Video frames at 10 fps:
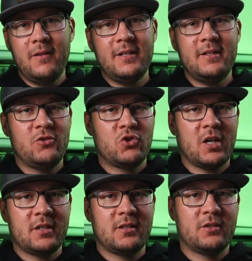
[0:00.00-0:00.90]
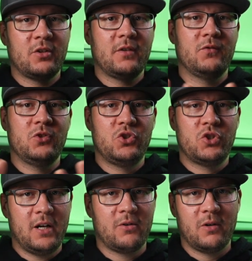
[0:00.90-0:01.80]
this is just a sort of
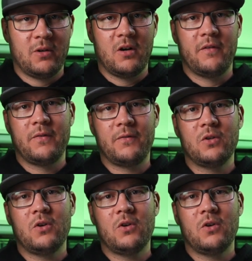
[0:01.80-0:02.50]
general overview.